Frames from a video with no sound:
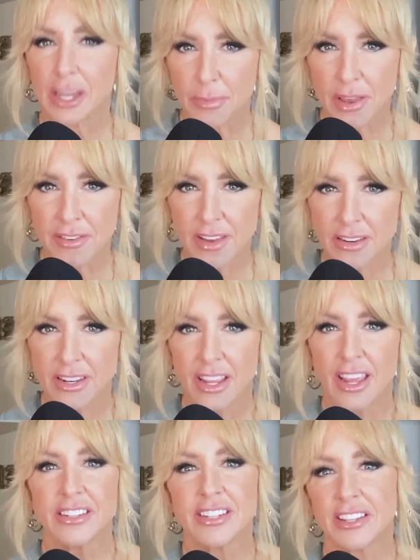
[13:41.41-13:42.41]
a pivot
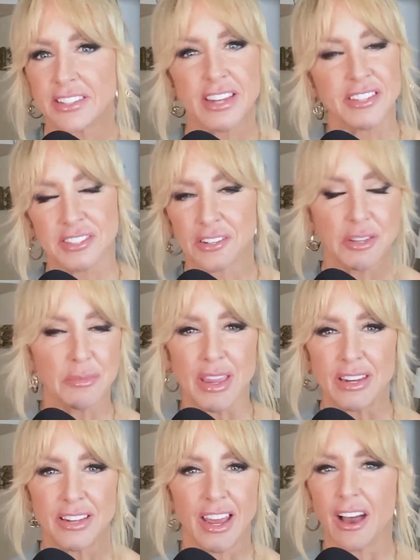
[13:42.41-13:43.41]
doesn't necessarily
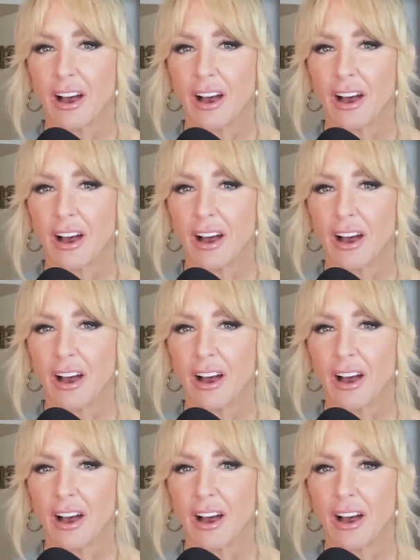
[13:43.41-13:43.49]
mean